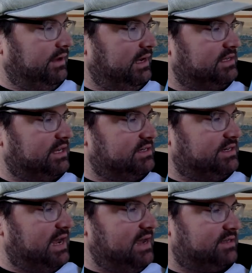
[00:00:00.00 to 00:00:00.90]
It's a
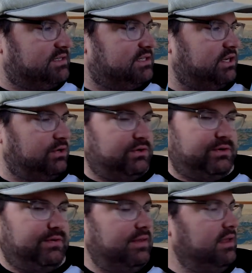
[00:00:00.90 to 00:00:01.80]
dance
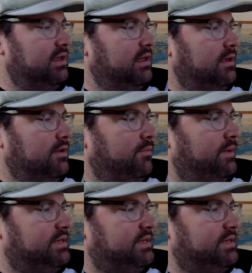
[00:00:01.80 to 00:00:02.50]
tune, but